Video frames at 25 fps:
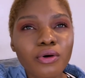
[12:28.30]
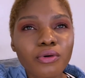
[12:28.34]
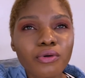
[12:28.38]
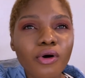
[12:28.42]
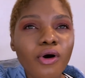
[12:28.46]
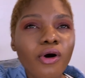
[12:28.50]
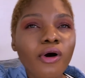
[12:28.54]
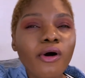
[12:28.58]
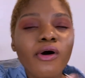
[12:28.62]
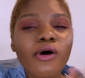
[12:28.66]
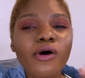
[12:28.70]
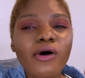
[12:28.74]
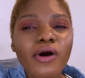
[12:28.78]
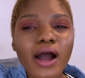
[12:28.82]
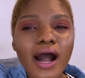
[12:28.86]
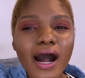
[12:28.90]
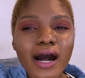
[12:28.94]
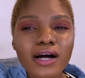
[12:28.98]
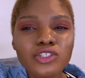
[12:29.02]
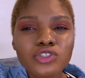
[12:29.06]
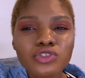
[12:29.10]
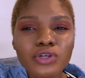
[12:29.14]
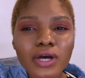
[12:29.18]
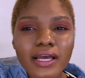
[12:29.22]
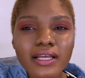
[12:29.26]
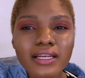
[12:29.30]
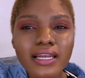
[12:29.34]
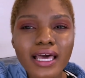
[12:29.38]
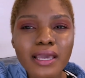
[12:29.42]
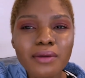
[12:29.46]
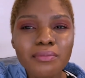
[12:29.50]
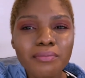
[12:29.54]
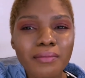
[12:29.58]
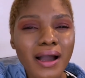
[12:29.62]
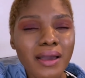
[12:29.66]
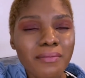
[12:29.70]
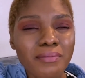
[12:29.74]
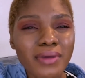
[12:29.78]
or I'll try like
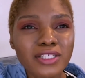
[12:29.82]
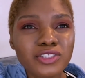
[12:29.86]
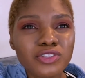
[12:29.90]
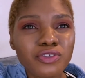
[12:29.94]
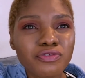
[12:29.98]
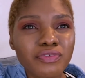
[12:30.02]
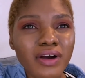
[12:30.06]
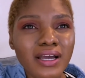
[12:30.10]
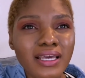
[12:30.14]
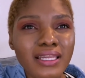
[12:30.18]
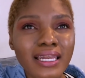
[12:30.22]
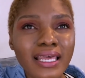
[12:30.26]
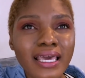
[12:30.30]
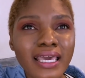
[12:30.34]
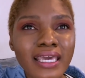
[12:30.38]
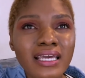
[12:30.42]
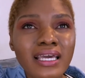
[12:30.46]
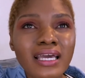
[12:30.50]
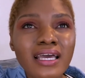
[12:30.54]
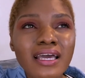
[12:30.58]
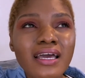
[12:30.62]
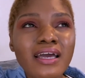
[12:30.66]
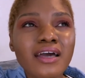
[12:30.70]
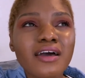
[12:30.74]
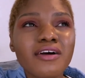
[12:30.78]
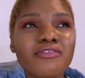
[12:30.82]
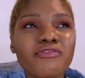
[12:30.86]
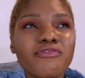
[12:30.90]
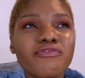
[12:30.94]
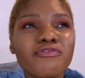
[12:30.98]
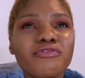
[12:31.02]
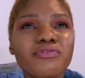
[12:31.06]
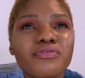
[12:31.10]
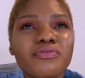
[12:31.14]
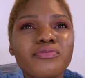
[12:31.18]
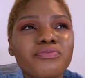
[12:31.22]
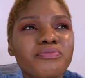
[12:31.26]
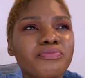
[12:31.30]
my best to find like
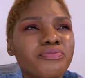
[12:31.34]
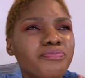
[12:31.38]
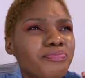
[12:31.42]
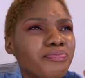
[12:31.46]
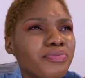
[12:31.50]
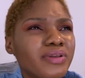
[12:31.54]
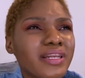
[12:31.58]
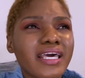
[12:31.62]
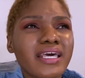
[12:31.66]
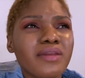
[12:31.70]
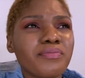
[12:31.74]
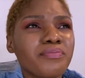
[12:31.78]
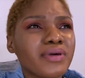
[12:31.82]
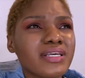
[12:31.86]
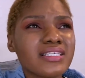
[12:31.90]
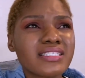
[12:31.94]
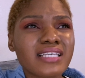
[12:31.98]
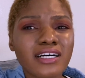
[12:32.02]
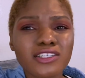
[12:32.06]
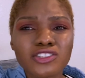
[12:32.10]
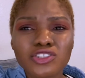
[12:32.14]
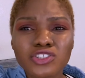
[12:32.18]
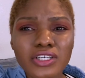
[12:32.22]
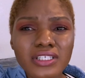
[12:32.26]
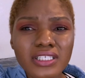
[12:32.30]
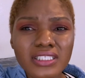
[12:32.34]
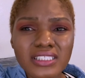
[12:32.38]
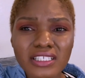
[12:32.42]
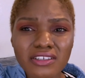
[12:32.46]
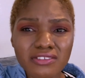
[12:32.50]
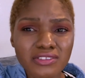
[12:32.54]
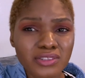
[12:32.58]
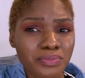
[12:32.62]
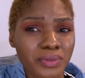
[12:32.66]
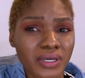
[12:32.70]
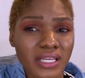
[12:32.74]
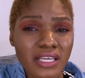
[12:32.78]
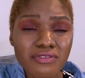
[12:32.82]
plant-based
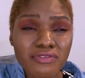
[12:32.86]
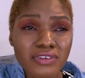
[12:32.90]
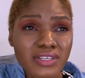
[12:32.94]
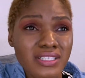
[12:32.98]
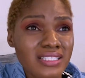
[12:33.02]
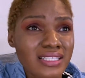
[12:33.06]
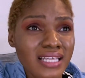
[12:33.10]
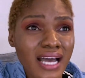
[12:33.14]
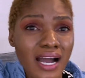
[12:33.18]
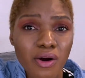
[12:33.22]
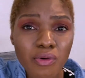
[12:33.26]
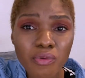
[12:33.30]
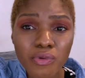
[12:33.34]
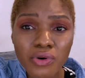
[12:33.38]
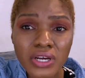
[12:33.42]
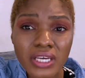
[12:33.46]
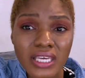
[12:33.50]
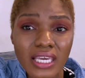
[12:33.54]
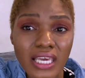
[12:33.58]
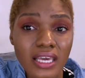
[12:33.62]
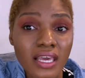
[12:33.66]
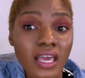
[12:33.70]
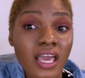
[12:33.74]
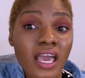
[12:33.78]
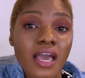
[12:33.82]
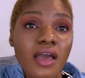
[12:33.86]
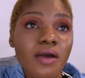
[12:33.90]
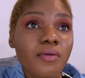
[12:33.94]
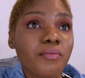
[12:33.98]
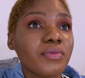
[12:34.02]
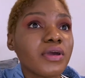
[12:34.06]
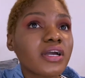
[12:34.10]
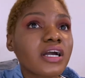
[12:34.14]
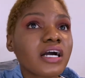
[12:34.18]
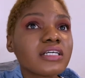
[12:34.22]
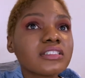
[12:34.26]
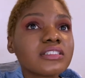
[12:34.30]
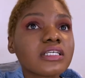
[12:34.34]
alternatives. But if it's not working,
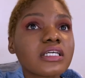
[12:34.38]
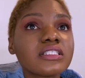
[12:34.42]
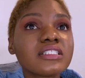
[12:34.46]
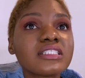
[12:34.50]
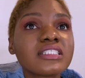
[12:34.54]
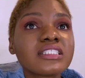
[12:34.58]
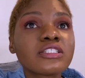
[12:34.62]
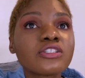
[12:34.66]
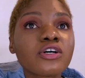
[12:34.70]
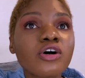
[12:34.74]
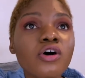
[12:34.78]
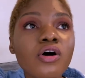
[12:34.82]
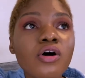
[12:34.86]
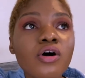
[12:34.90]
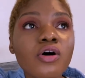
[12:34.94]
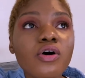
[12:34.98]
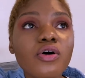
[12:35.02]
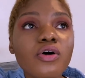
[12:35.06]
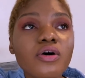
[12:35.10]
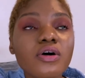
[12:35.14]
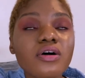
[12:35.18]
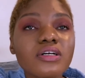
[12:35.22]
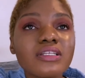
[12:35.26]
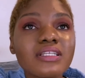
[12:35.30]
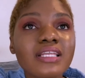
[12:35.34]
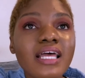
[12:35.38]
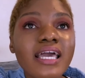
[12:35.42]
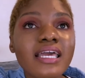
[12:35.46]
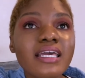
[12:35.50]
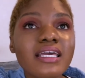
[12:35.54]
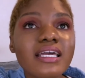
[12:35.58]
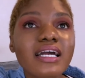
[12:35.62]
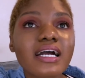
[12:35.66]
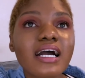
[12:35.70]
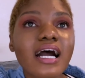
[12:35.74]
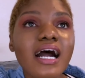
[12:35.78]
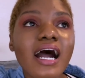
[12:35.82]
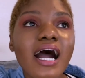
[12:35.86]
because it's so,
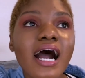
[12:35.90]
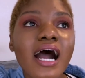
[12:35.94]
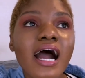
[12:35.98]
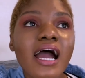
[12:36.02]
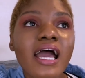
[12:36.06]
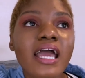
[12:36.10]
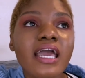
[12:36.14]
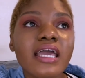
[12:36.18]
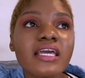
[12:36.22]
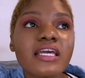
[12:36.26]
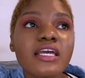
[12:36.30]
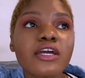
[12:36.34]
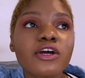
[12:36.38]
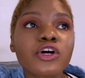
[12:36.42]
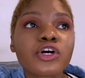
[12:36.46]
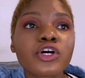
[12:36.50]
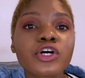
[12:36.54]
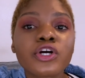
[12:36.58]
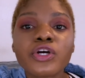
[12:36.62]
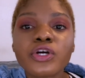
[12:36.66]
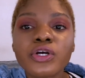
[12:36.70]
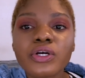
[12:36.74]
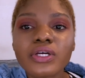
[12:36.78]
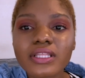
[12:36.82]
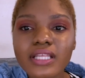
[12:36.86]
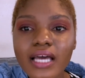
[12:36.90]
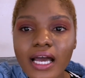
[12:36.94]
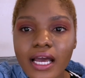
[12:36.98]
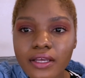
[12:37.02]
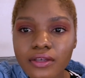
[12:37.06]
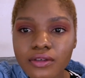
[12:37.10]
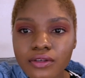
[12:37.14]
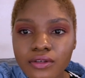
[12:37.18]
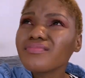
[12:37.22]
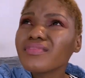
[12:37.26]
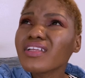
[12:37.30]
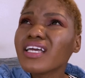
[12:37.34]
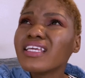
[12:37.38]
like, I heard that,
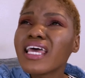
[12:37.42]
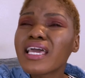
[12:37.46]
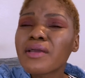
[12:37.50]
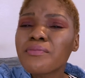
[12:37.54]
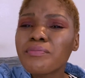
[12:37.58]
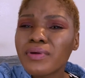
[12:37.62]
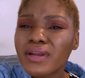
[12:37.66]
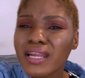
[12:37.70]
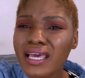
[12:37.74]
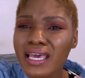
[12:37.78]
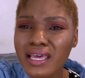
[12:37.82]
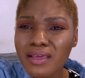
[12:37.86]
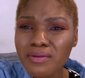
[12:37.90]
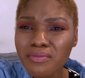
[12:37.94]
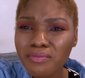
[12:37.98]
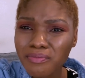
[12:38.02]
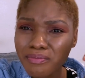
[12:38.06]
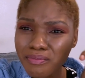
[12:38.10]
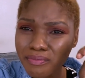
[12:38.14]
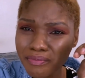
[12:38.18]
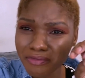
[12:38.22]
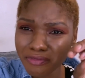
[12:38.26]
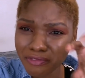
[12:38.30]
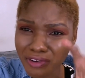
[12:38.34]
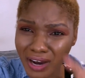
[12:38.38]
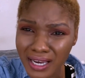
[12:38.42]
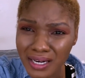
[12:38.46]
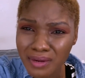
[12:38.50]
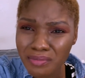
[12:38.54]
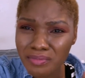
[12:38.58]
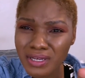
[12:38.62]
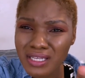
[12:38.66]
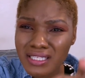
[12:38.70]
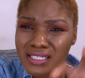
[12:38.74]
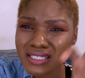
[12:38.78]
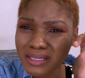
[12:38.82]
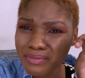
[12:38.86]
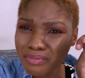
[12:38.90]
like, plant
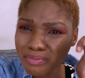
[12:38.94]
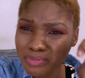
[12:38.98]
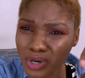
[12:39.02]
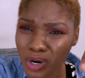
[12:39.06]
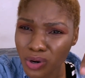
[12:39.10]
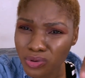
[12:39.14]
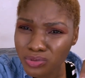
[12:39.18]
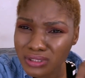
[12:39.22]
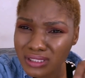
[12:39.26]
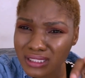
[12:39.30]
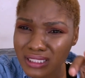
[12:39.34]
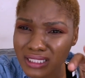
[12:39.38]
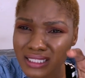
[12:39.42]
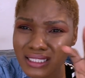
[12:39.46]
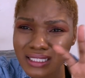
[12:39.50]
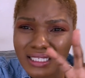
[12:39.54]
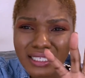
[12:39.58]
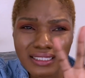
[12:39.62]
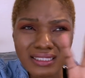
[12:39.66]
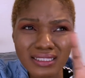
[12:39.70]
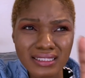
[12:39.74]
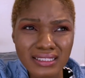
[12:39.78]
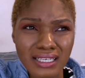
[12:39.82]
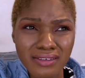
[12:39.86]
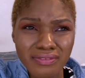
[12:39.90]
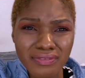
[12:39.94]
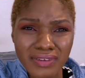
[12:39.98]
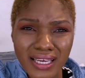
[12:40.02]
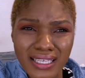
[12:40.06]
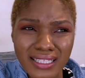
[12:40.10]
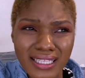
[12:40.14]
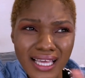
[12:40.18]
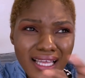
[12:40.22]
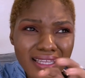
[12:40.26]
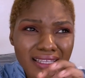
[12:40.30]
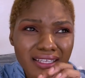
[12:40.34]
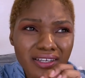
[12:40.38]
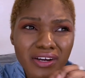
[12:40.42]
vitamins and protein and stuff like
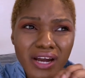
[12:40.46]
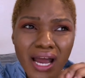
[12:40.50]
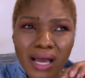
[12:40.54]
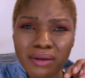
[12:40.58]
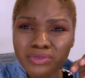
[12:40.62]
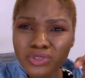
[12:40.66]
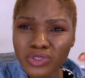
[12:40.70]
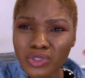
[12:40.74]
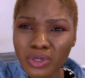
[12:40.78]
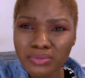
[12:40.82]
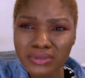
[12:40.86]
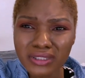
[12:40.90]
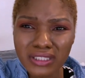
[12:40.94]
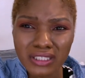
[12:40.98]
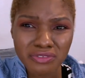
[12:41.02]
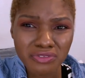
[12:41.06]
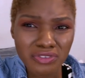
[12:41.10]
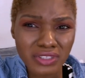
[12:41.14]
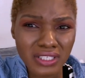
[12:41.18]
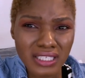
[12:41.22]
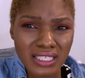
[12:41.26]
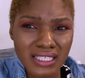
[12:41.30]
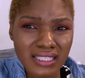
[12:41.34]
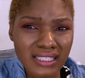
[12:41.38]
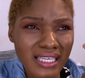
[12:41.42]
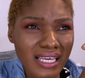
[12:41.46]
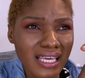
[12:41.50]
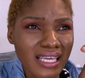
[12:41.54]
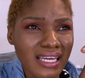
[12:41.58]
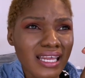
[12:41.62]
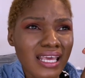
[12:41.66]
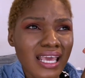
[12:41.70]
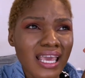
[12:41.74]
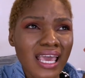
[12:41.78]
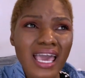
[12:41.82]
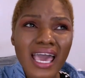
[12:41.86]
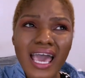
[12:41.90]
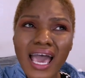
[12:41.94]
that, they're absorbed differently than
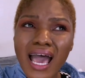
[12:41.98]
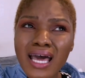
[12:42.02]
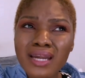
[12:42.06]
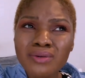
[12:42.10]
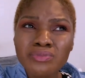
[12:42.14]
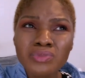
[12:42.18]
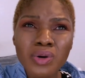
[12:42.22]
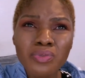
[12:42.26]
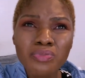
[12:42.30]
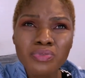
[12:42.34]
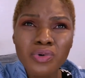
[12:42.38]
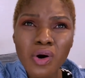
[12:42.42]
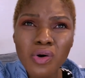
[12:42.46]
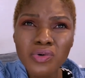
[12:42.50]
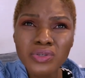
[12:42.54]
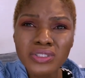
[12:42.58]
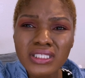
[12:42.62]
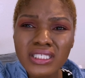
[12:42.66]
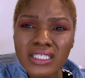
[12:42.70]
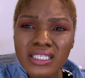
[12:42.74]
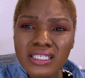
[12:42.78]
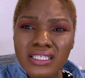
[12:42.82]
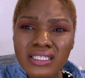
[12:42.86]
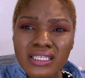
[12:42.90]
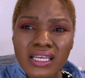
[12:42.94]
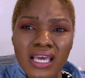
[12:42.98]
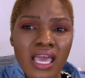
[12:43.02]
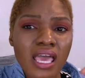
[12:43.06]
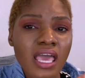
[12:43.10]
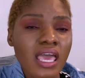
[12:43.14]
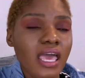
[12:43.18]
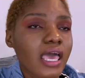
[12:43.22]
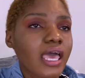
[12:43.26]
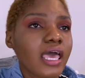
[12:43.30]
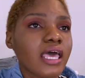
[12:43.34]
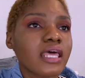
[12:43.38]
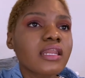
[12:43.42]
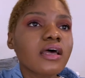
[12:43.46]
animal protein.
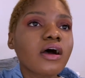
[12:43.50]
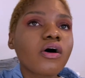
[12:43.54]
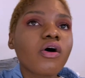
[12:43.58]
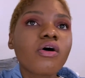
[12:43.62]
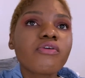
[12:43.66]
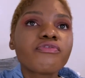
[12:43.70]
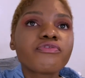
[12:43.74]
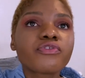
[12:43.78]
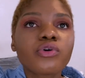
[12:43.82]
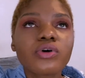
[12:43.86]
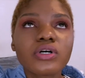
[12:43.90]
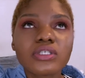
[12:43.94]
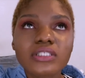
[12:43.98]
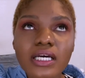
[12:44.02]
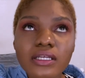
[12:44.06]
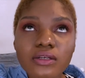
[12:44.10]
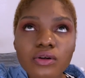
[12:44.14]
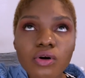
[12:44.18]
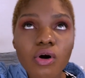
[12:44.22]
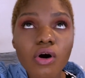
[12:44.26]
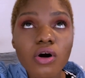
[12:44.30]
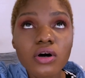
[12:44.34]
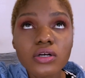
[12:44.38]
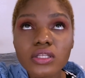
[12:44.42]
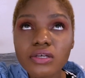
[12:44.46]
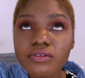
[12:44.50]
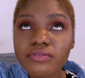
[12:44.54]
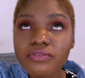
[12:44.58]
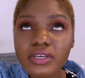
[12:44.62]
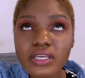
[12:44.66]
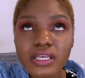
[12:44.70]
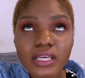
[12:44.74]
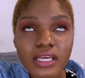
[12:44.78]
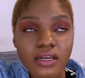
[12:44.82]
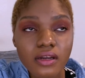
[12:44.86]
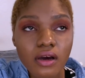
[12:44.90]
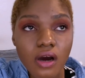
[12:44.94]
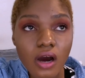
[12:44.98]
And of course, I know all the
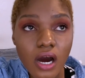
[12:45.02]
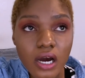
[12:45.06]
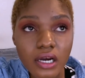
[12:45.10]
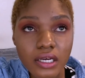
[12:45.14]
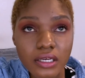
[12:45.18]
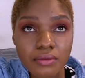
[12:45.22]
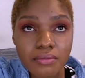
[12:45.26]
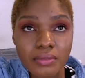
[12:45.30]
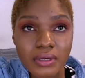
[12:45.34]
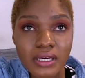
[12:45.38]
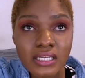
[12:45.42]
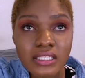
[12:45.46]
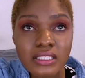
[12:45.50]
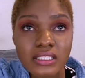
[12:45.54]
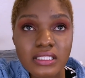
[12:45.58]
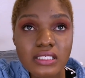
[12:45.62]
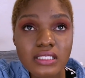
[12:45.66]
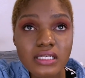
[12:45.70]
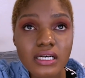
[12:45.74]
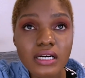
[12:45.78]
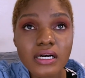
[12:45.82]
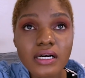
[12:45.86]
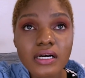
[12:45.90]
vegan arguments,